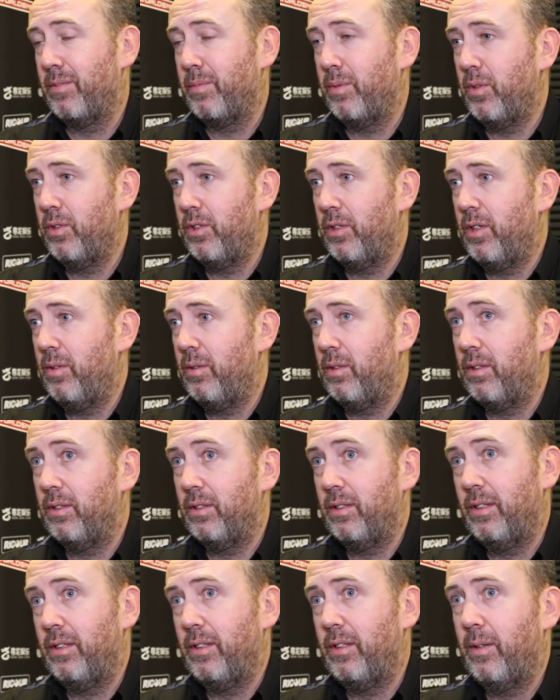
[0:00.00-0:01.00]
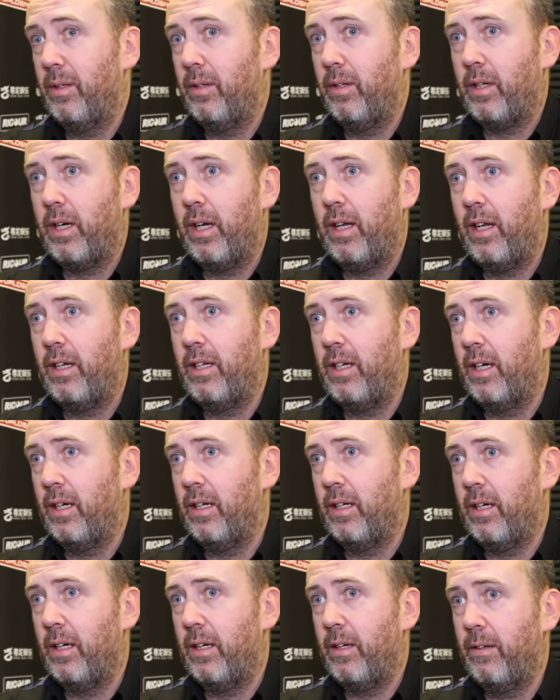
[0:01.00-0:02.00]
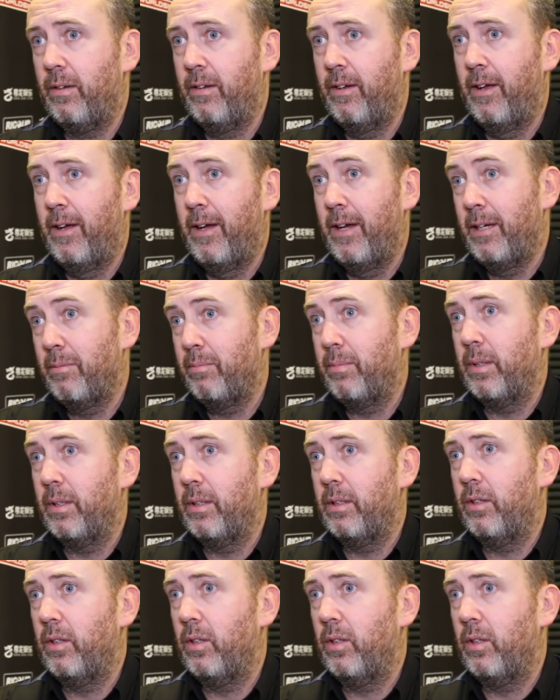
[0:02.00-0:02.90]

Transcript: I suppose, you know, because, you know, I'm not getting any younger, and, but,